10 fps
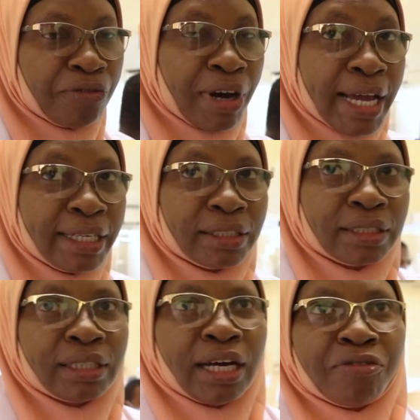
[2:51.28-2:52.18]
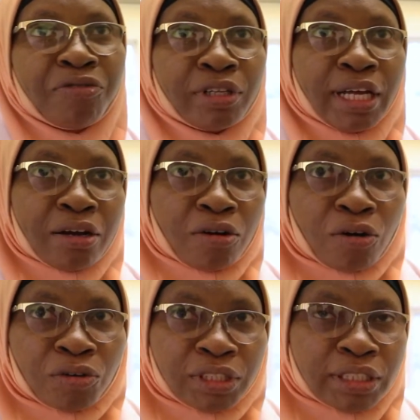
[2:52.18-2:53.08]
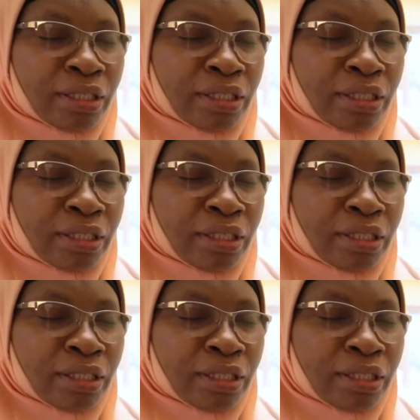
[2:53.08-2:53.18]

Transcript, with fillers: vines are further cut